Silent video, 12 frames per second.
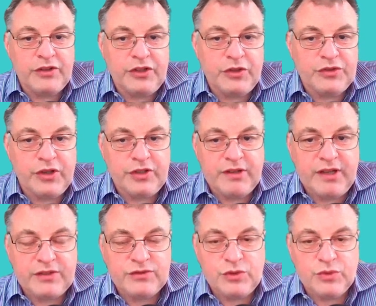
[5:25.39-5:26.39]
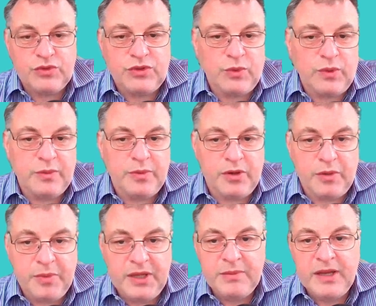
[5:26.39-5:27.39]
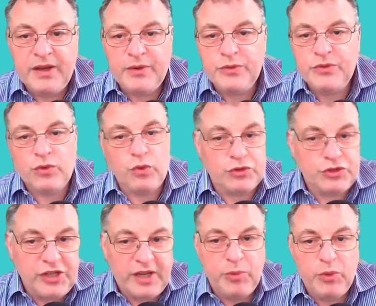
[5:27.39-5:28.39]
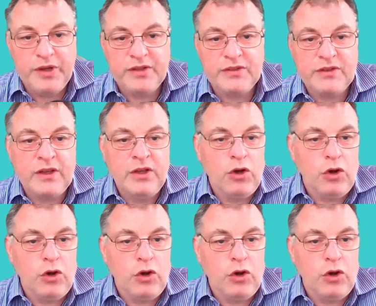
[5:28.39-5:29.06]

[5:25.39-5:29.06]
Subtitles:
and use her credentials to open up emails or SharePoint,